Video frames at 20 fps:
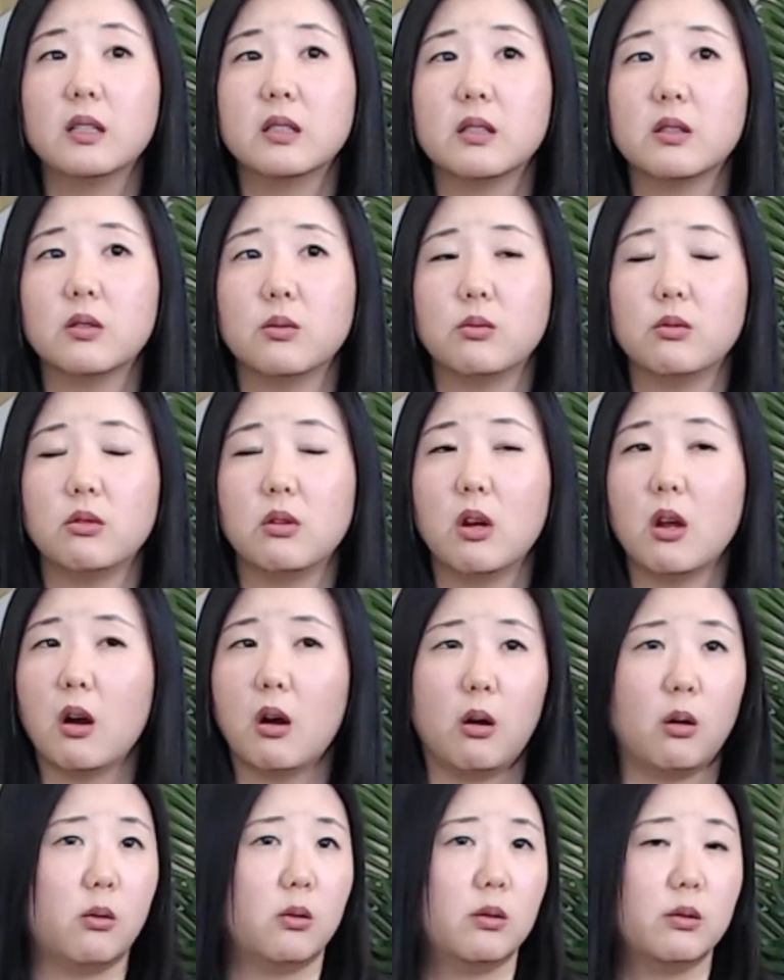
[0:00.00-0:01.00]
So
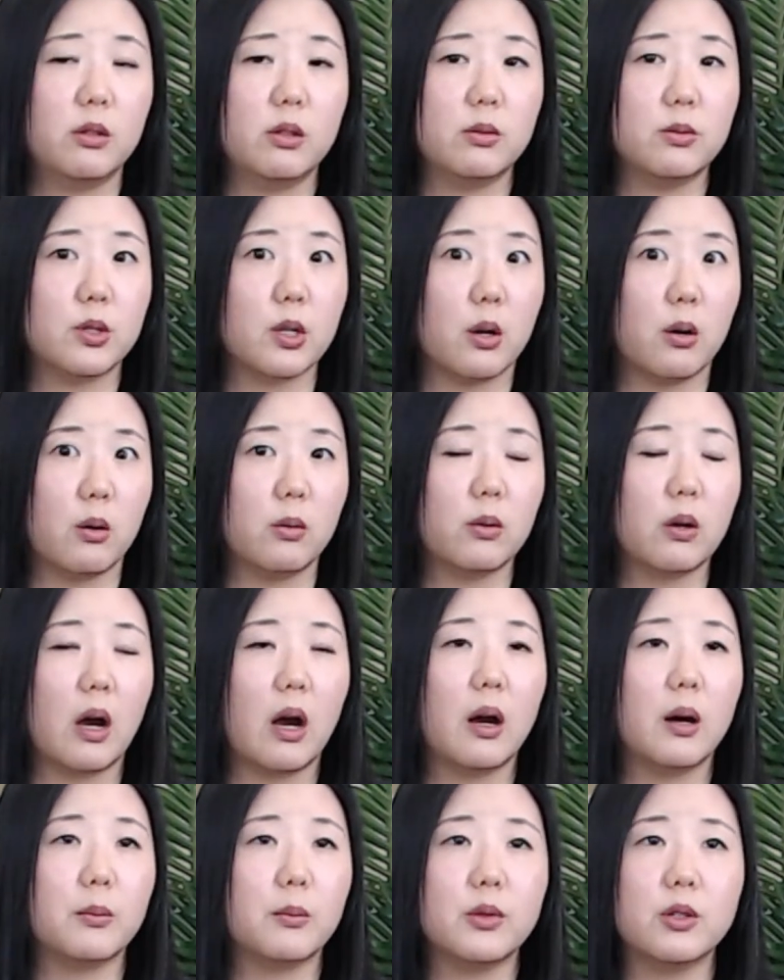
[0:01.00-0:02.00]
no, you don't.
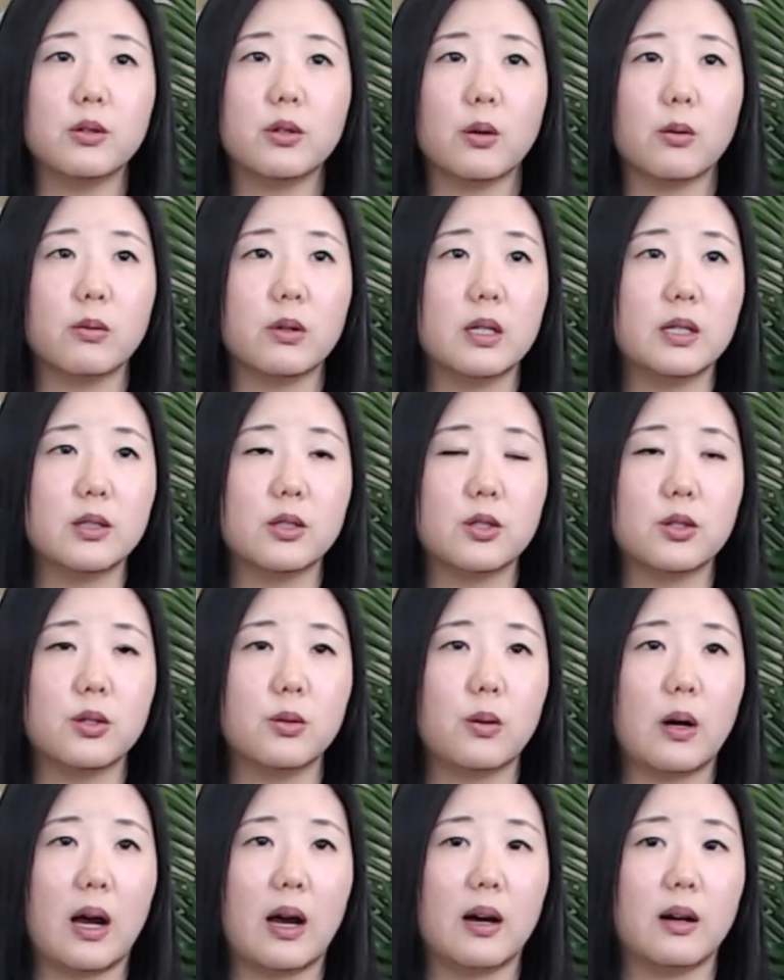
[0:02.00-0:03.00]
You don't need to
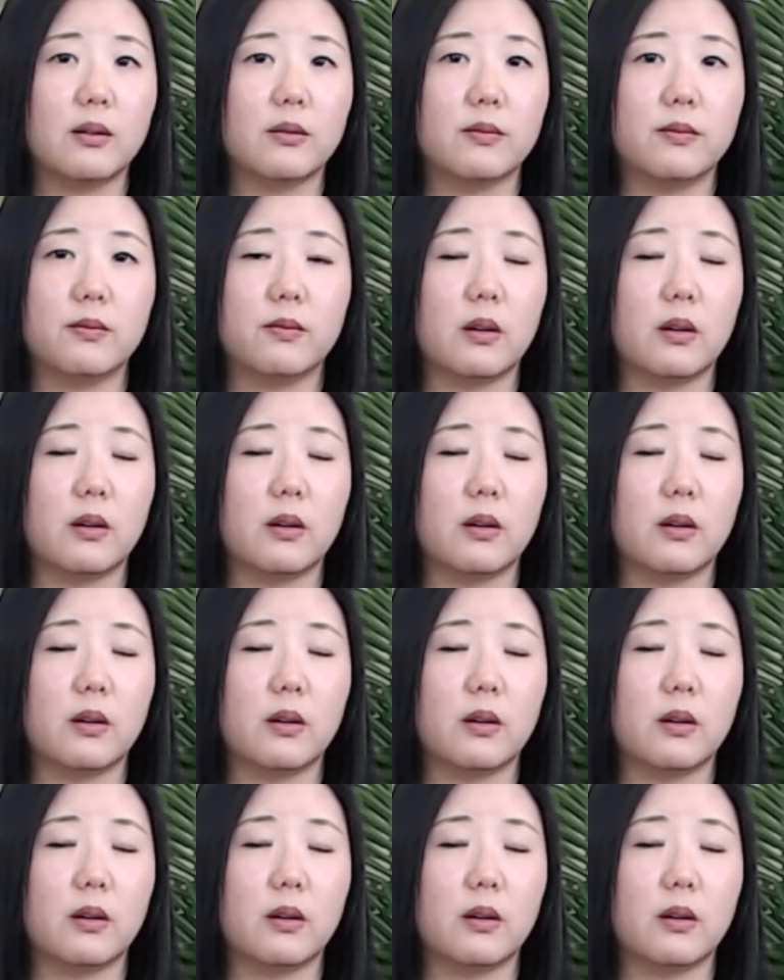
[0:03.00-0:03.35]
have